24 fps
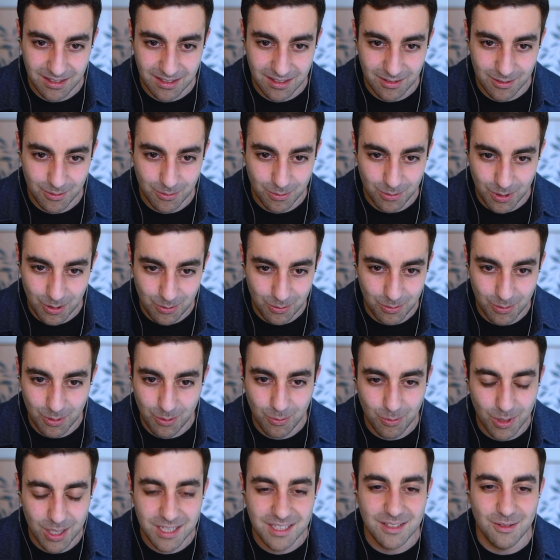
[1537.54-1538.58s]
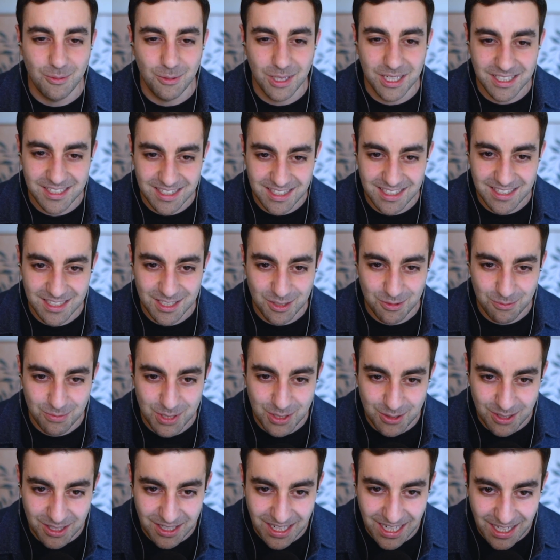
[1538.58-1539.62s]
what is this
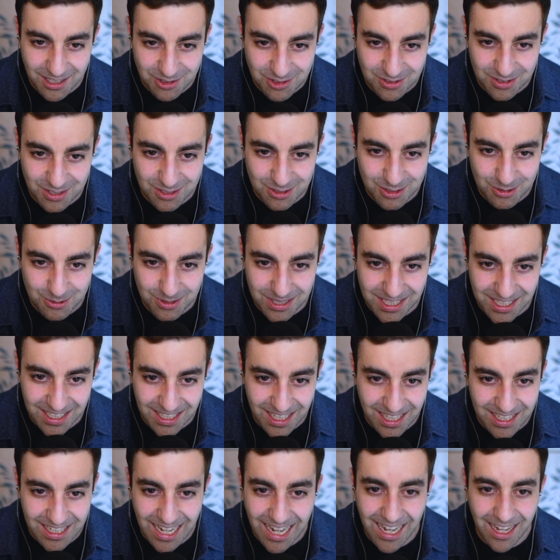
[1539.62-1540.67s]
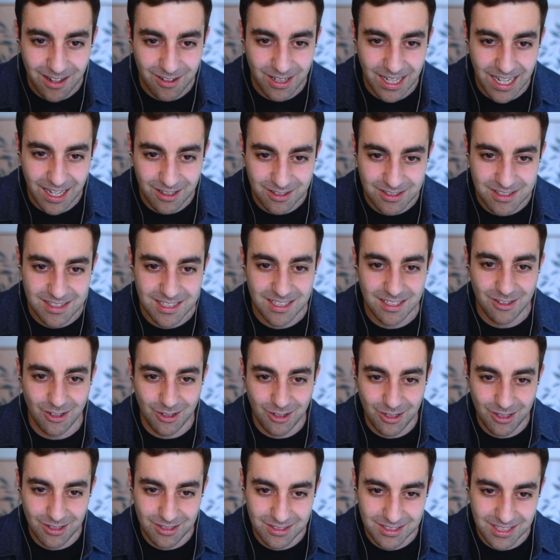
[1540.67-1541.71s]
computer actually doing? And how does it
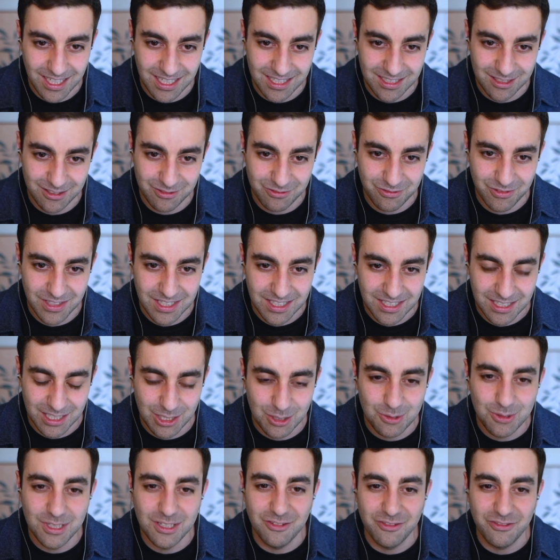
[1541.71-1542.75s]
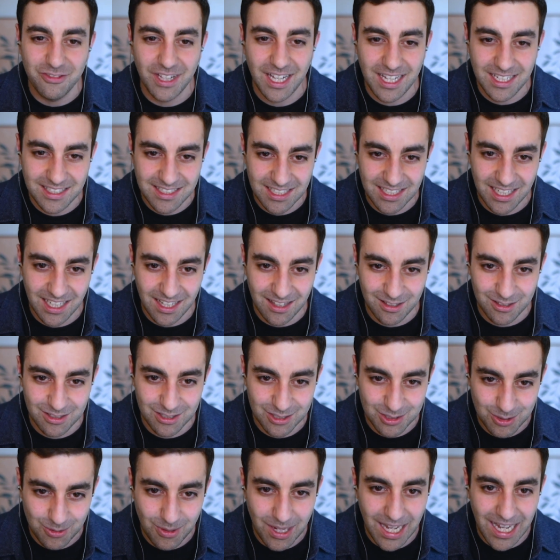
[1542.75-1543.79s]
all kind of unify together
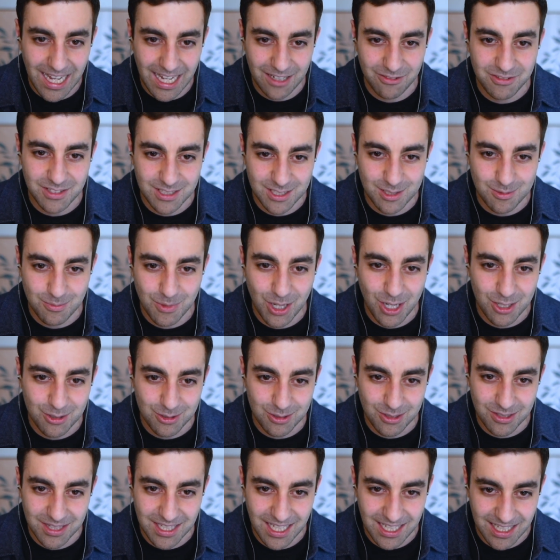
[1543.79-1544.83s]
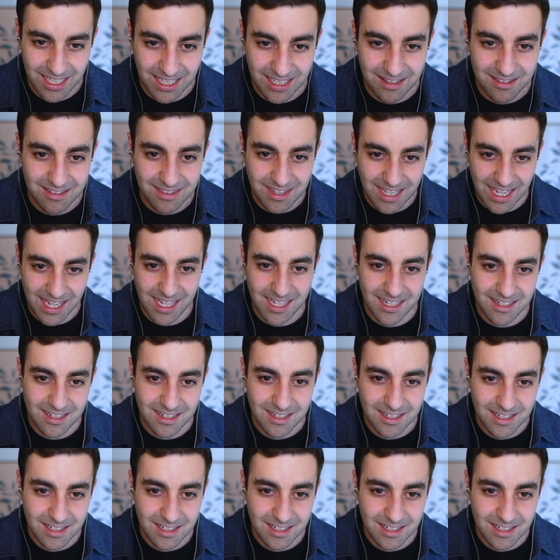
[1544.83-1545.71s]
to have this model that can then